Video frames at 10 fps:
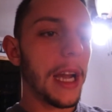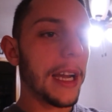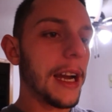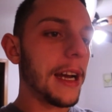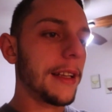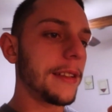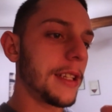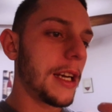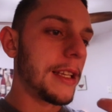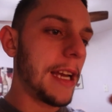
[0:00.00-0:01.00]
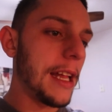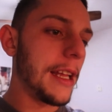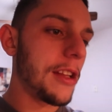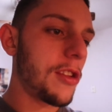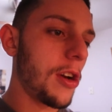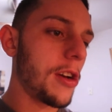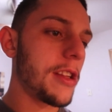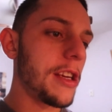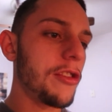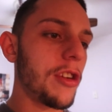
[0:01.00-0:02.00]
I got Italian
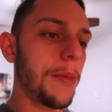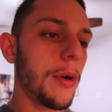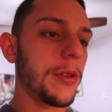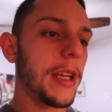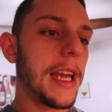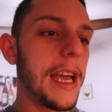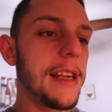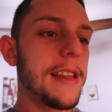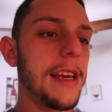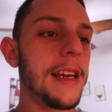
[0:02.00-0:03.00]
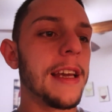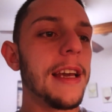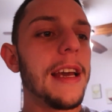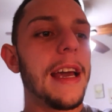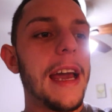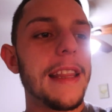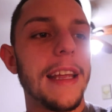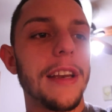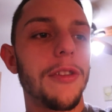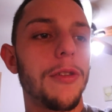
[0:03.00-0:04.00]
sausage. I broke the casing and
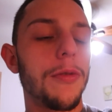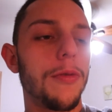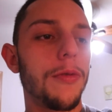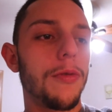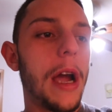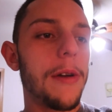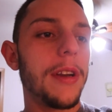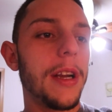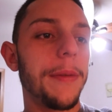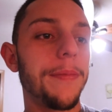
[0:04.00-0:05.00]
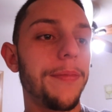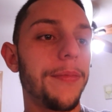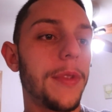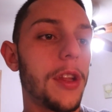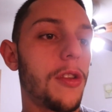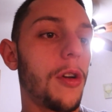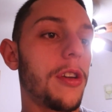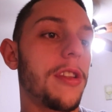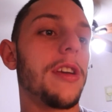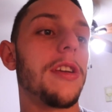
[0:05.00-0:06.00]
then grounded up the
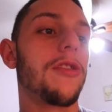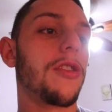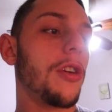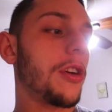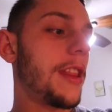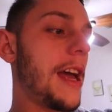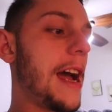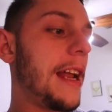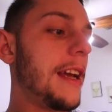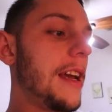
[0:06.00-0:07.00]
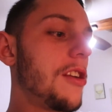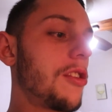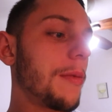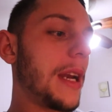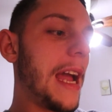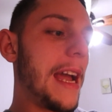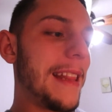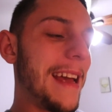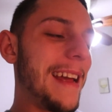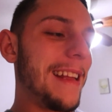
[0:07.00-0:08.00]
sausage, cooked that. So I'm gonna
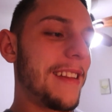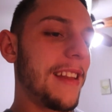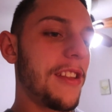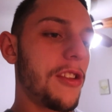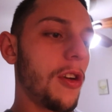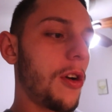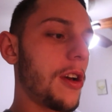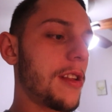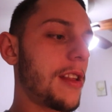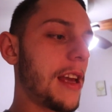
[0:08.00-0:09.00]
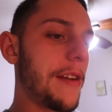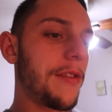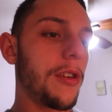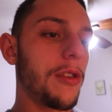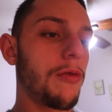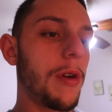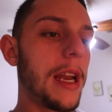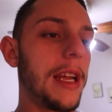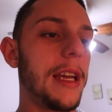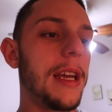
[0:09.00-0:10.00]
add that into the sauce after it's
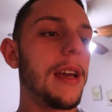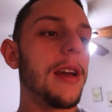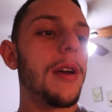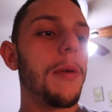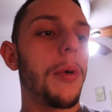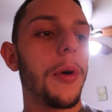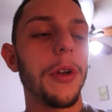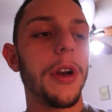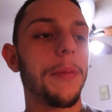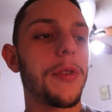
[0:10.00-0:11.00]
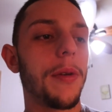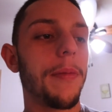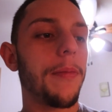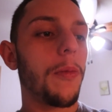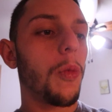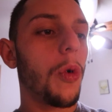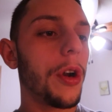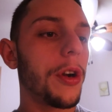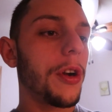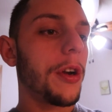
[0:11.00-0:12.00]
ready. Boiling up some
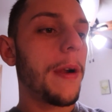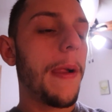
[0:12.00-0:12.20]
water.